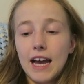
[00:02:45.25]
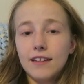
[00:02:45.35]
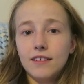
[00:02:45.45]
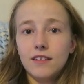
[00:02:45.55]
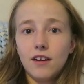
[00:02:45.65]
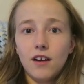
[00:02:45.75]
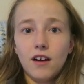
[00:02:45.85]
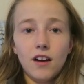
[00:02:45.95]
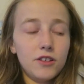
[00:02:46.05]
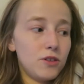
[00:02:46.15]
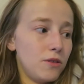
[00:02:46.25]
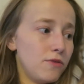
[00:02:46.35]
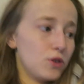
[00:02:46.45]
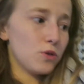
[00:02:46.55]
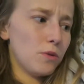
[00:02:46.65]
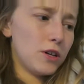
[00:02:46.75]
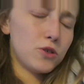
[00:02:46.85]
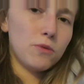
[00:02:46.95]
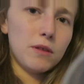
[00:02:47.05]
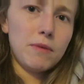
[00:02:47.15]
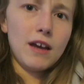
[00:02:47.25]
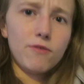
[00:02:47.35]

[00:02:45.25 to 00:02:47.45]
and I don't know if you saw what I took with me.